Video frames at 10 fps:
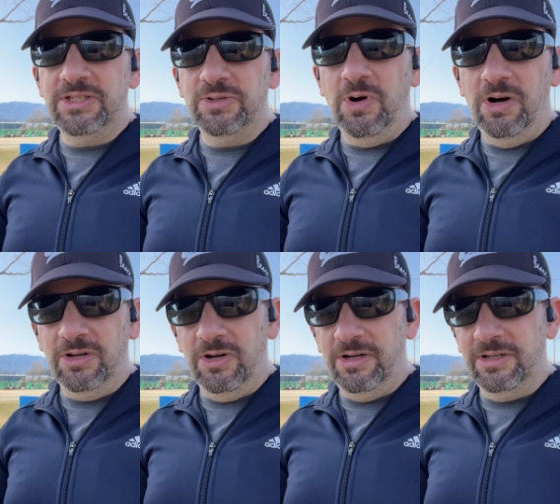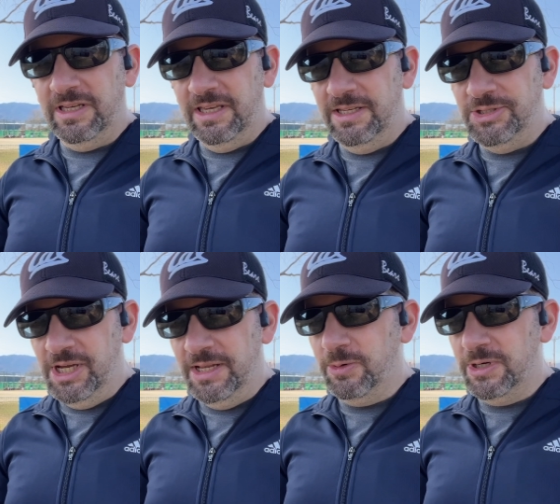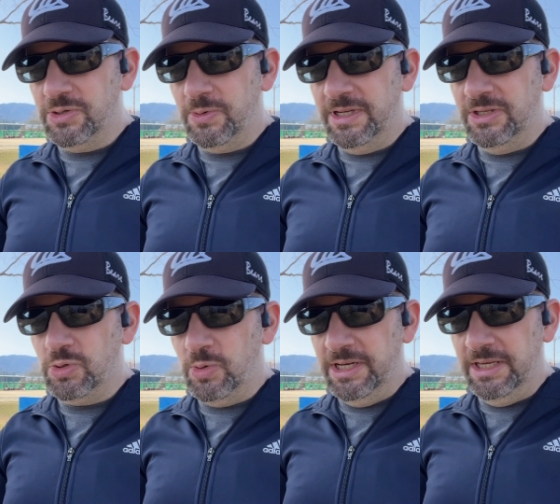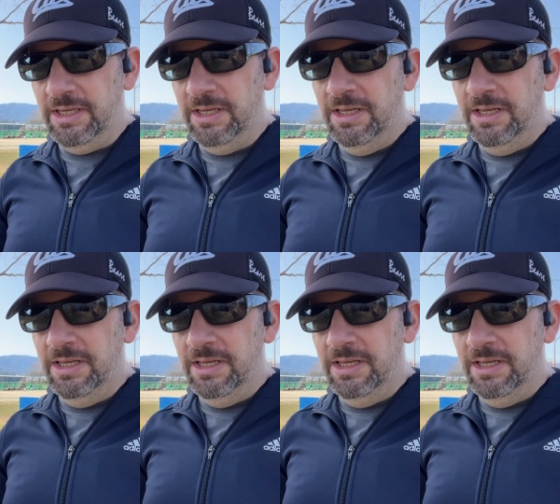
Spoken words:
to Hong Kong in January 2020,